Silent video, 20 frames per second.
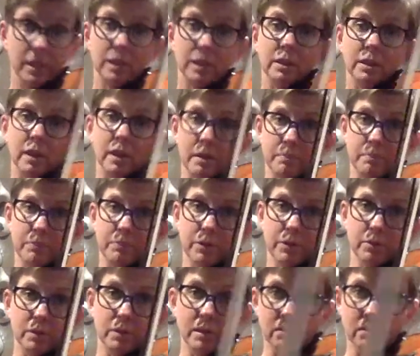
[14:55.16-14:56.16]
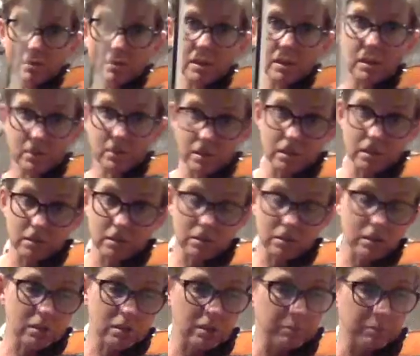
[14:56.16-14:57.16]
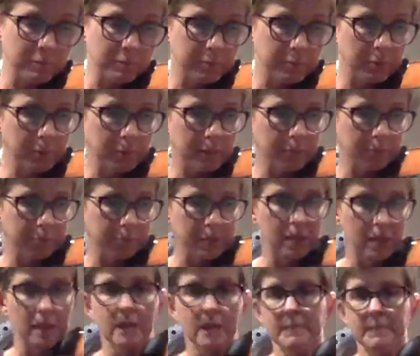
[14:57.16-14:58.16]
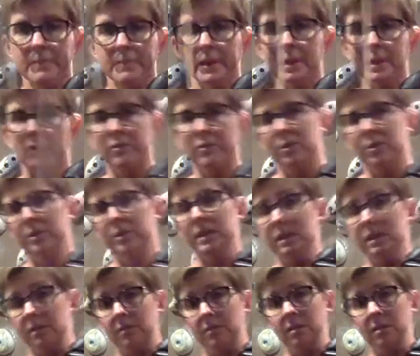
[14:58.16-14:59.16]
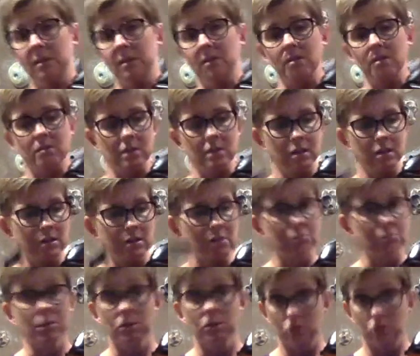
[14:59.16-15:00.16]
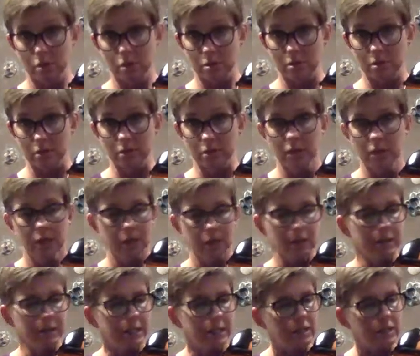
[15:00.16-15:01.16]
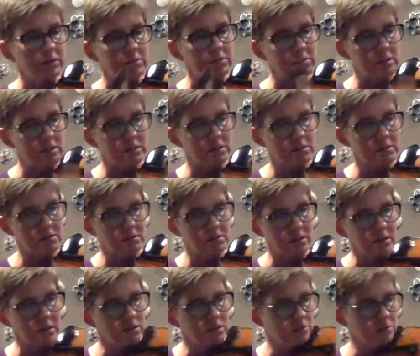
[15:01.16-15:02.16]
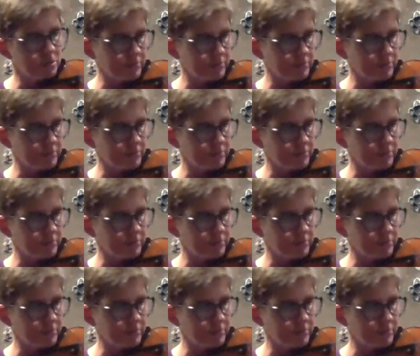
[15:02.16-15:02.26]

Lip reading: that. Okay, so that's another acceptable way to play it. And if you're on the inside of the stand, that's what you should do. On the outside of the stand, you would